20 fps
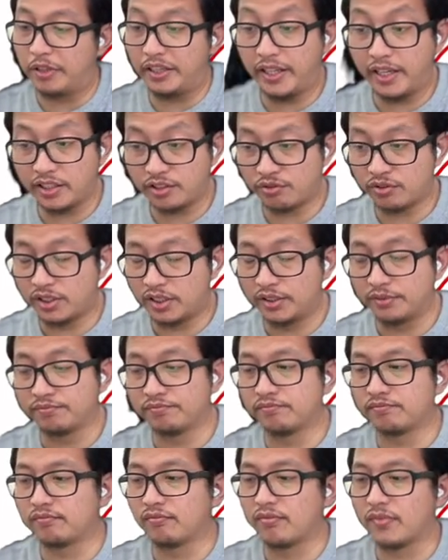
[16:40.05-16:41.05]
But
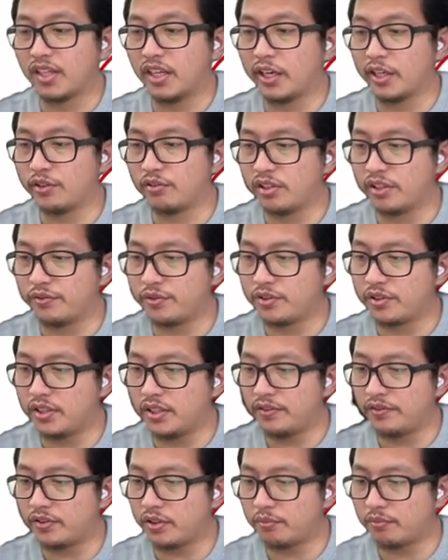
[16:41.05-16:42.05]
actually, if you
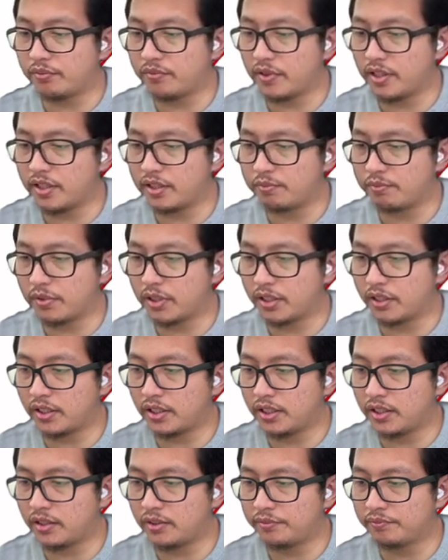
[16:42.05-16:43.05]
see from this
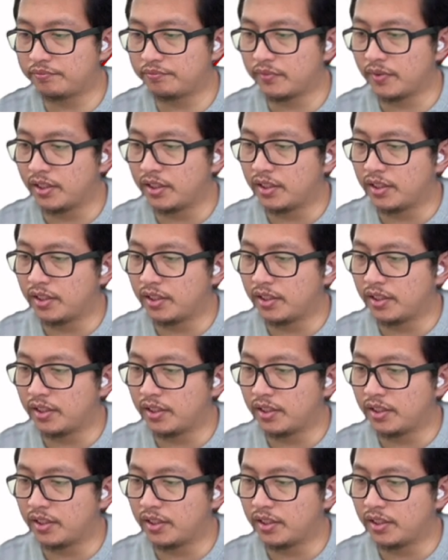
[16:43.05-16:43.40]
part here,